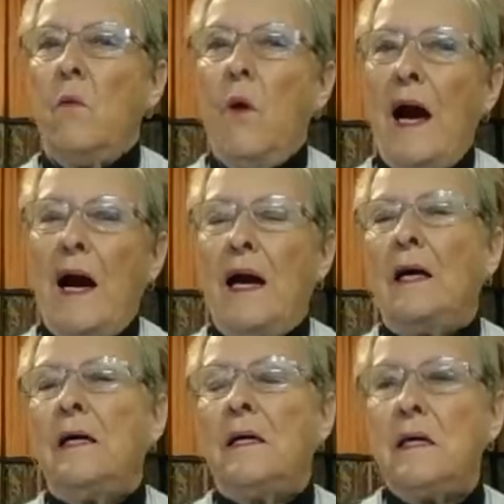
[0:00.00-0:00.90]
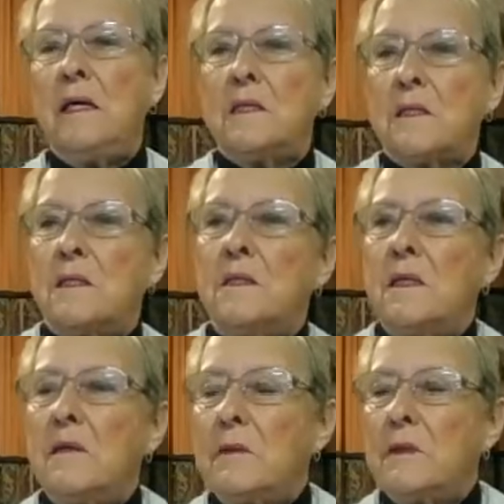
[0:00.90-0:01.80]
why he is
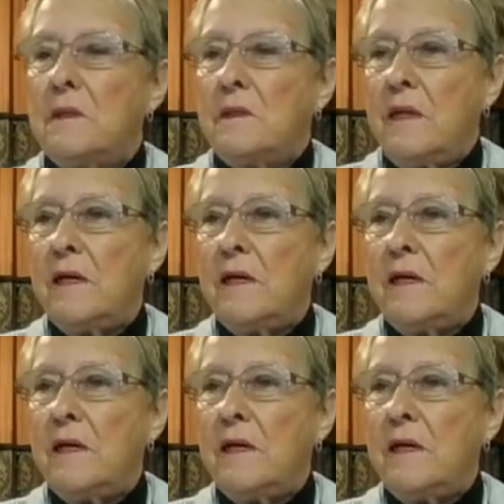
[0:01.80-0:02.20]
condemning